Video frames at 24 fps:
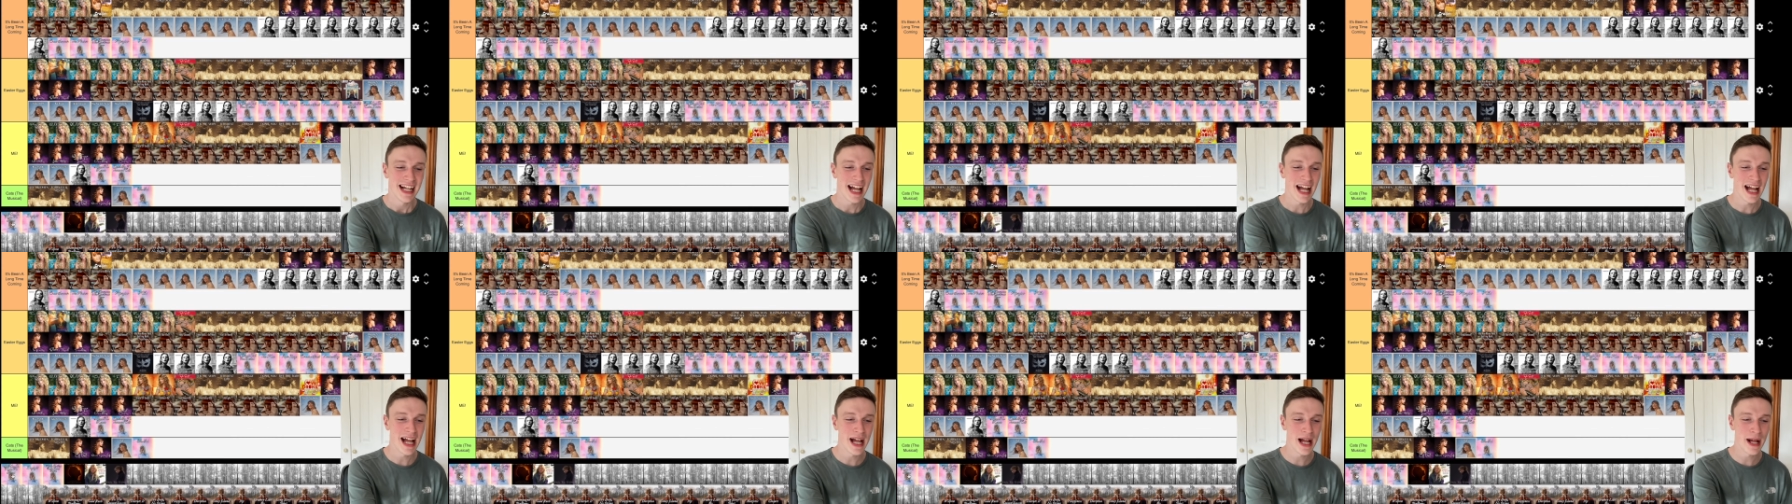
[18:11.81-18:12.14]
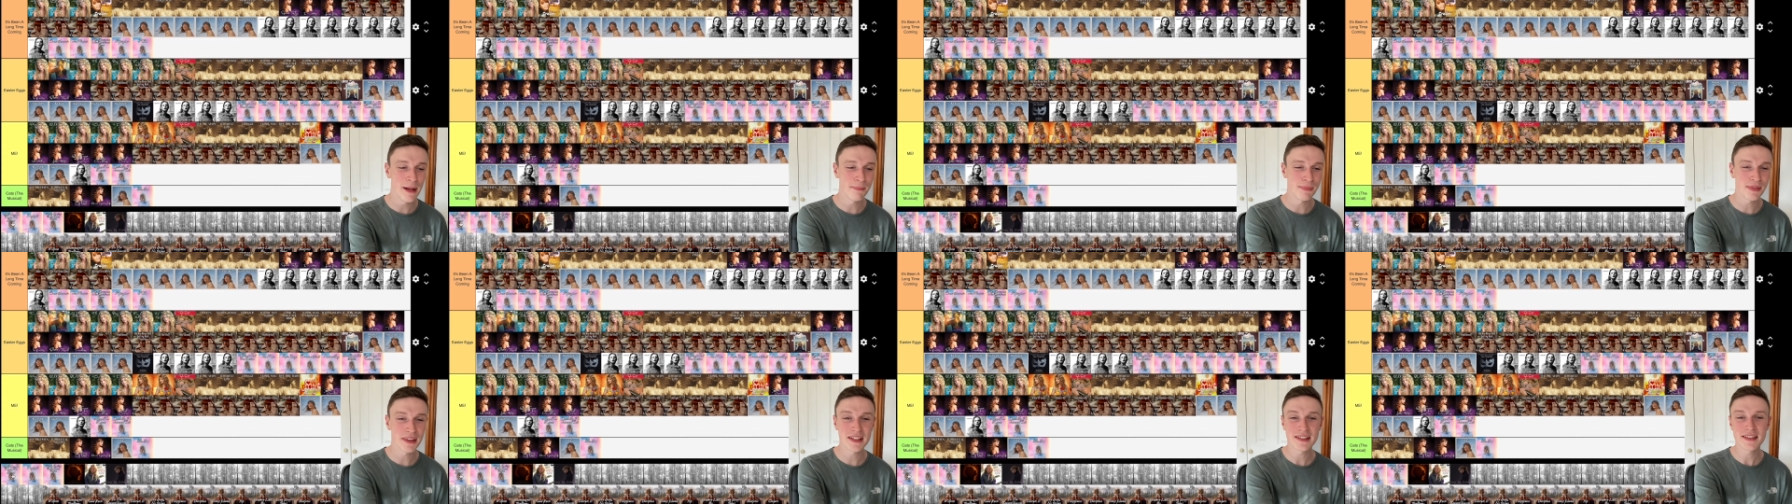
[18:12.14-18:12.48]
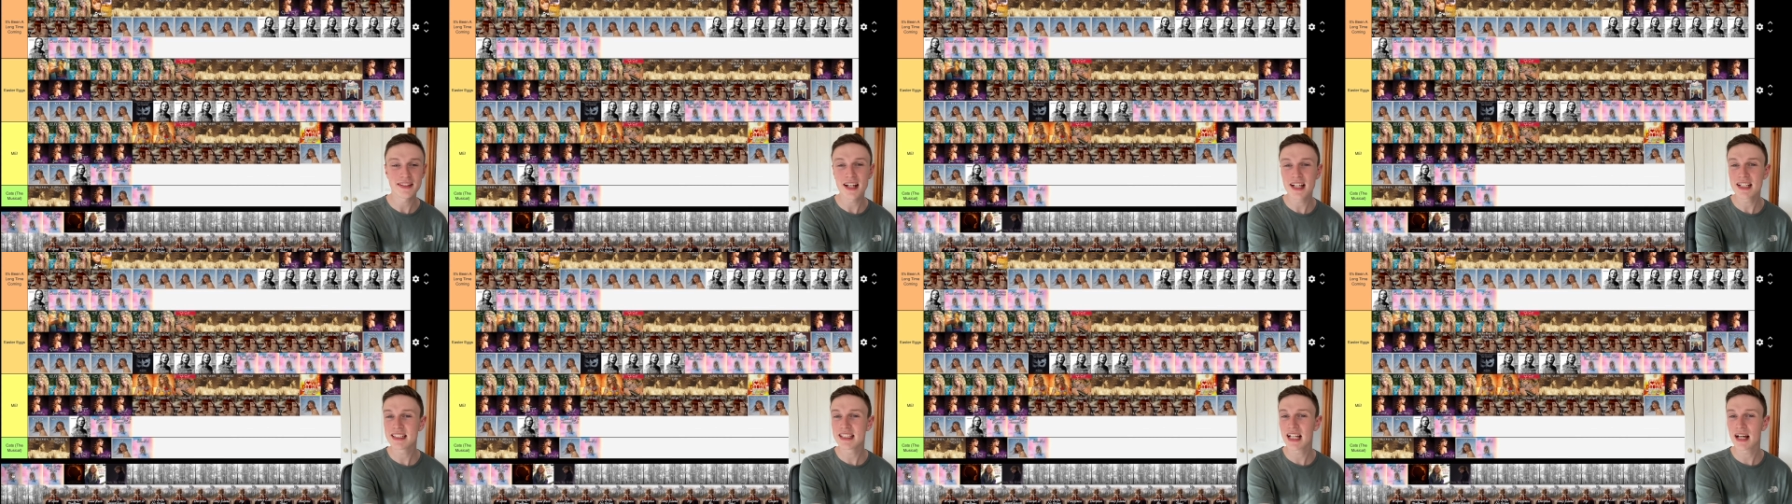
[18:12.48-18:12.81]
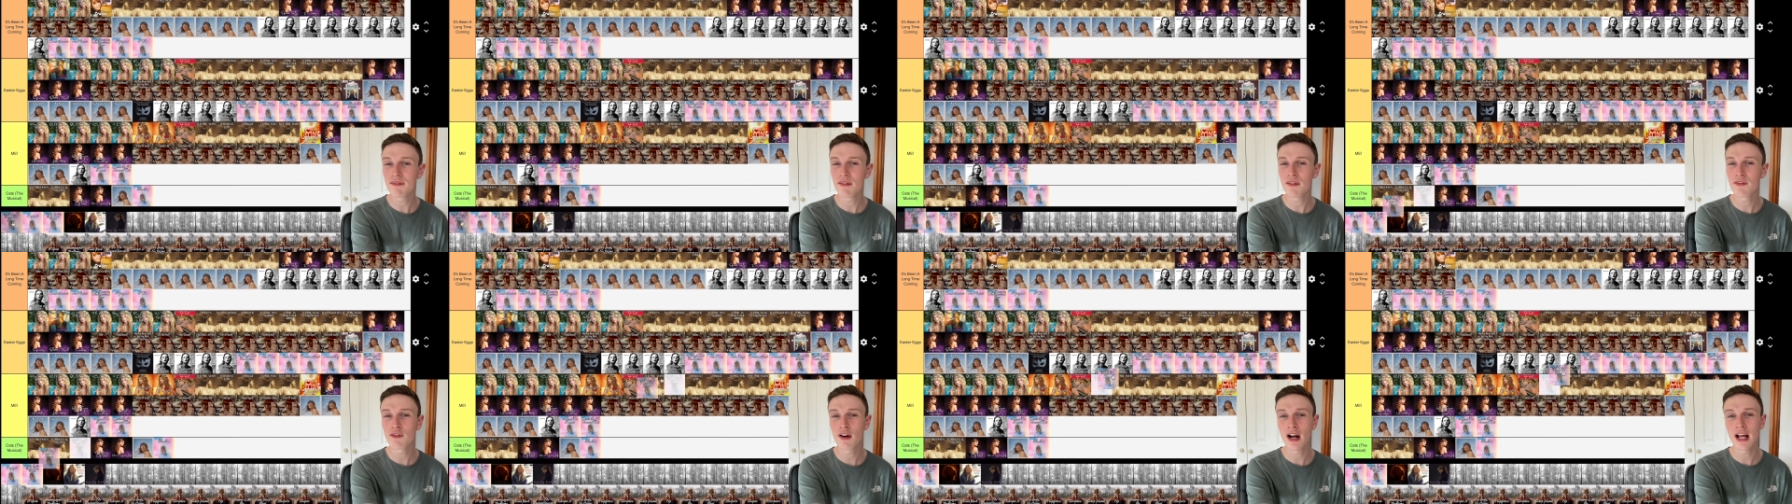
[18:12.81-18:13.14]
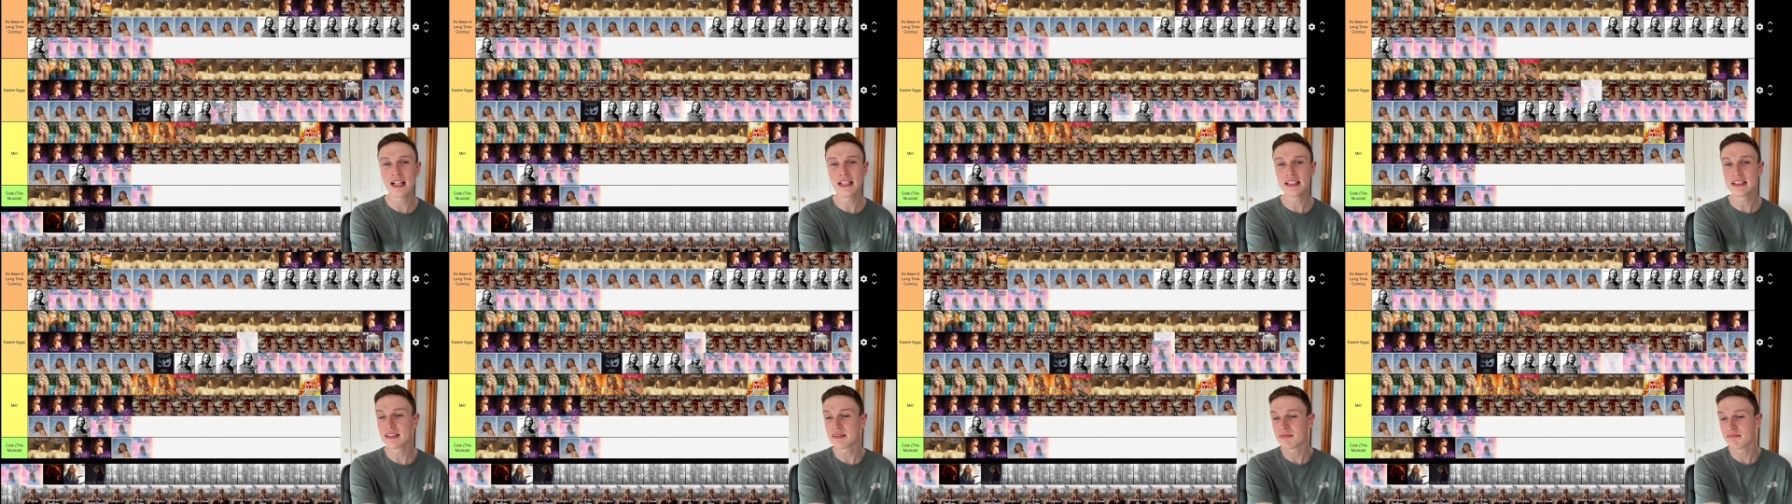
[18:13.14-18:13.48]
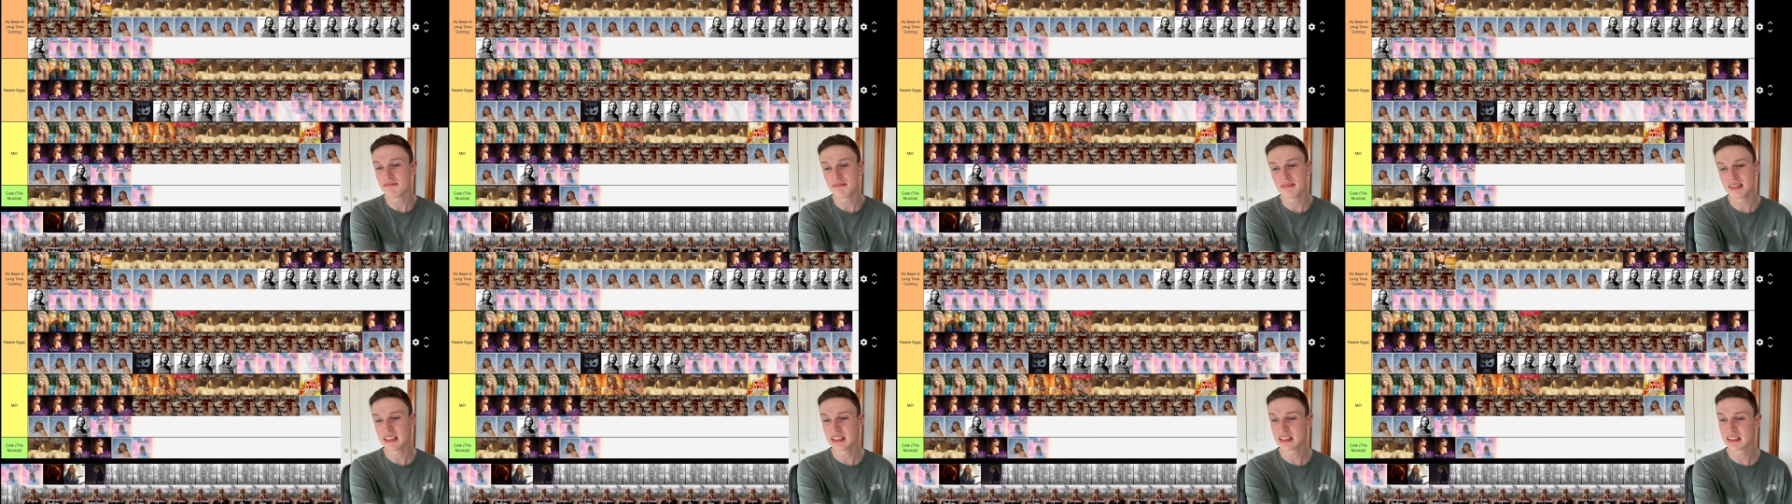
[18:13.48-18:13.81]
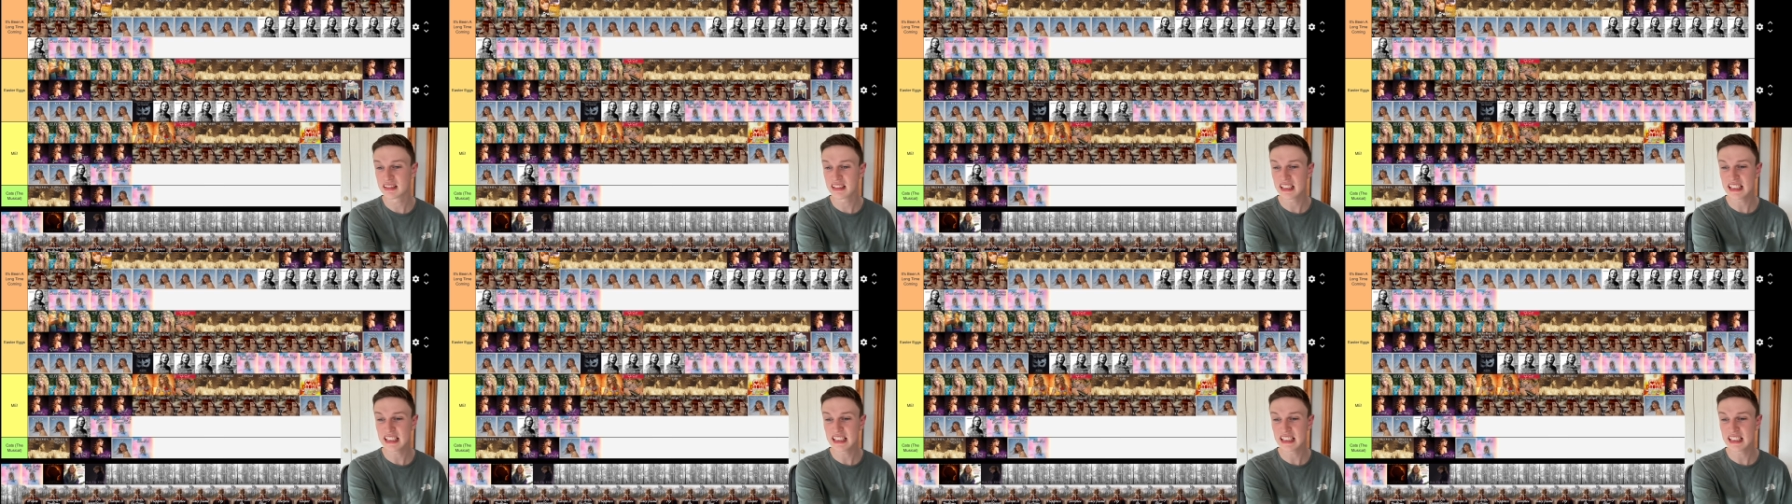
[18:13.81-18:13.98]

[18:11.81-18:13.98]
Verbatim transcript: Um, it's nice to have a friend. It's